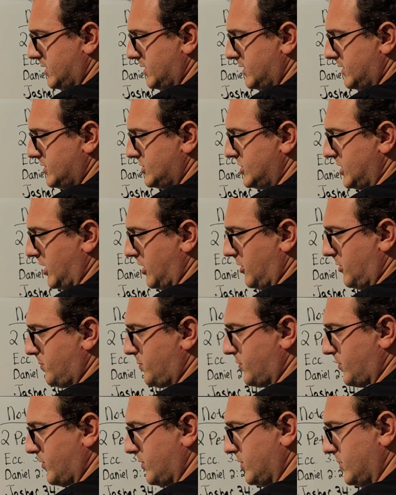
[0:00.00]
shall
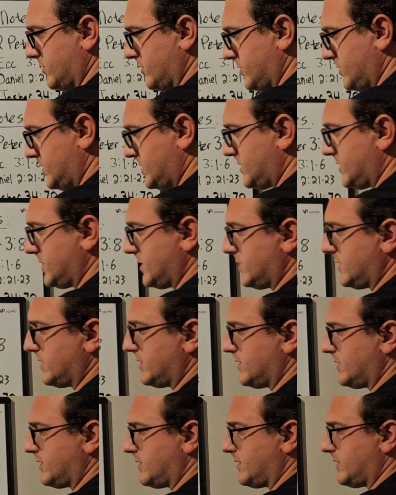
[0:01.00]
bruise
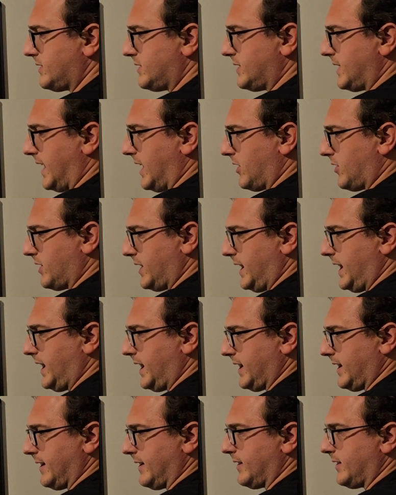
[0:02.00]
thou
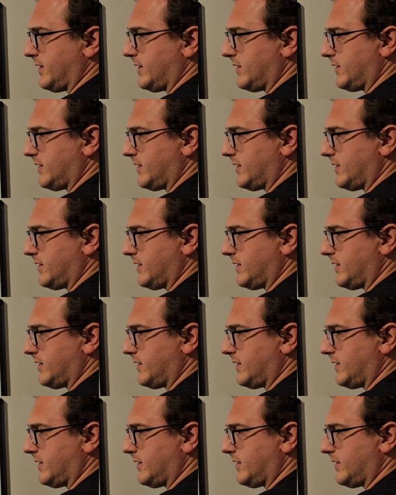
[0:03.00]
head,